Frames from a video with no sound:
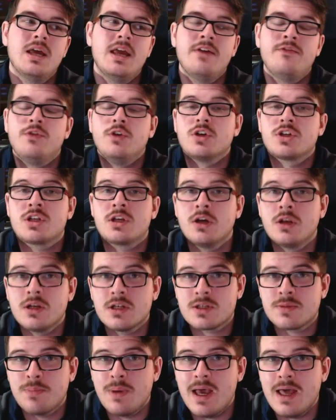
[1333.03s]
if you're going to
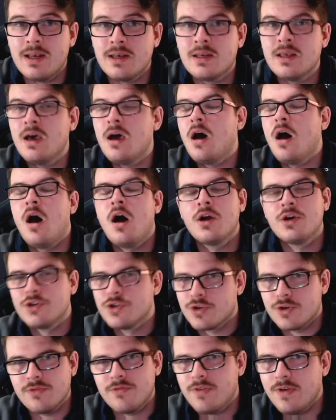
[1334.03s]
spend
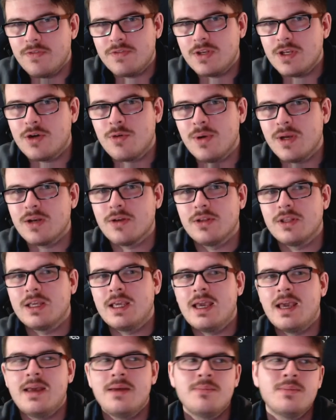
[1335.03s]
150 quid on the
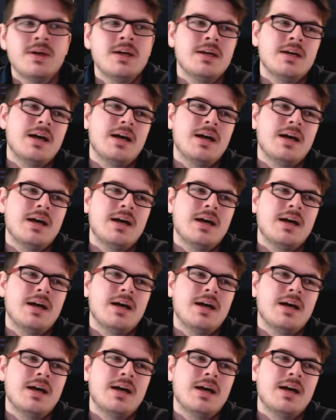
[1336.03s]
game